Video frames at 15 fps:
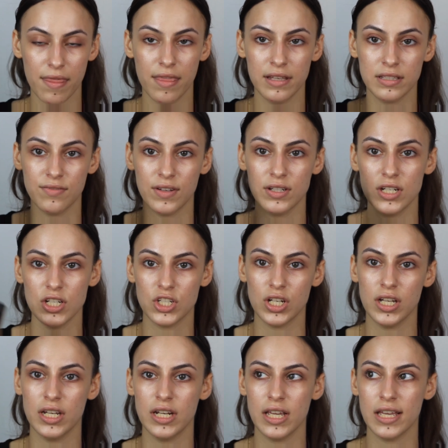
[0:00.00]
This
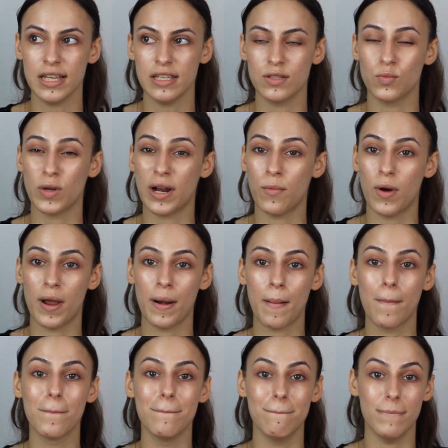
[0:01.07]
foundation is what I want
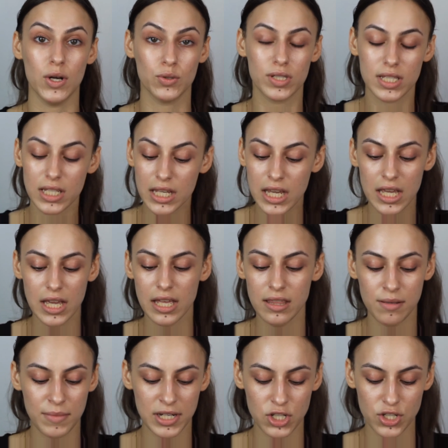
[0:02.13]
mostly in
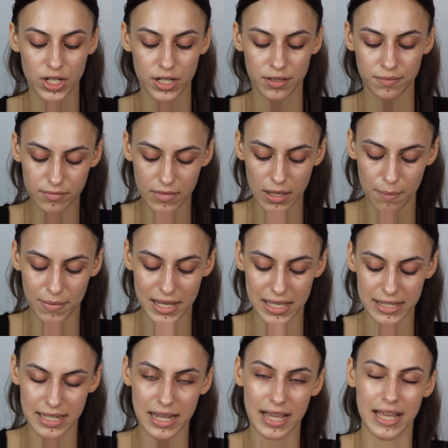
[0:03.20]
the mixture
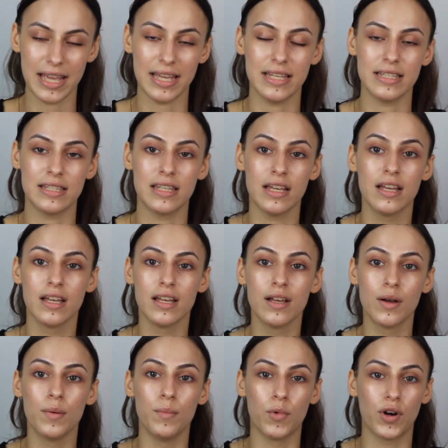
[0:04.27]
because it is
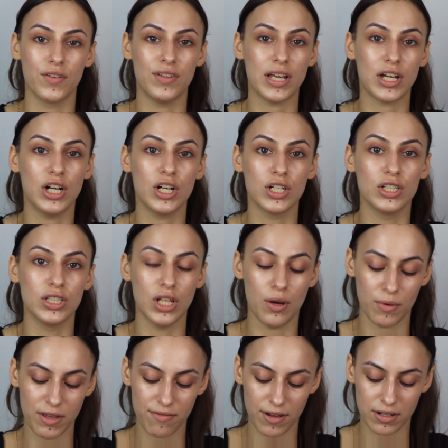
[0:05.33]
more of like a glowy